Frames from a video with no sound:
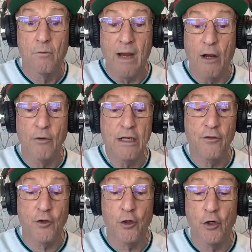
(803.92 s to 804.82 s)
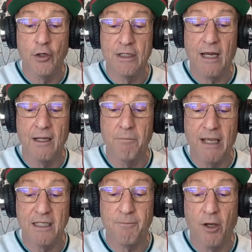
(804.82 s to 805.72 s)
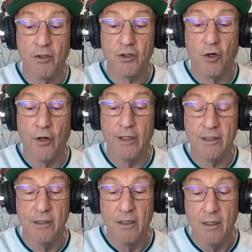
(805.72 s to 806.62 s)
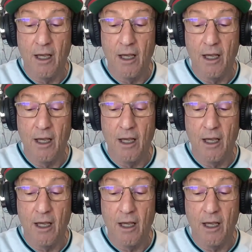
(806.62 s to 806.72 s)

Rounding Third, telling baseball stories.